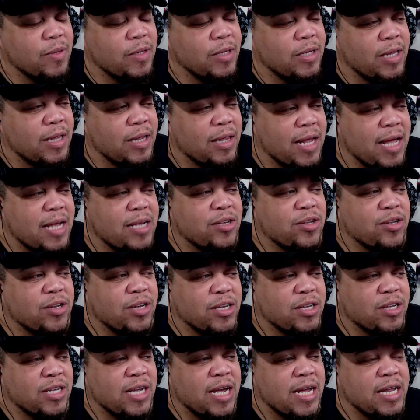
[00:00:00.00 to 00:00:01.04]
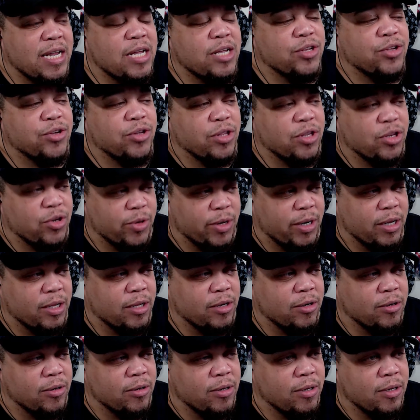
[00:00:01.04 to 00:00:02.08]
let's just get into the
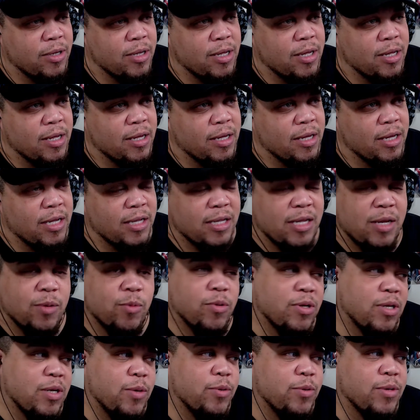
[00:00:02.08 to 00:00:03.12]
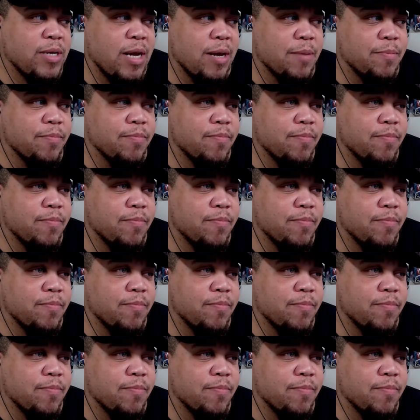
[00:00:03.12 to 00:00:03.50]
trailer and then we'll see what's up.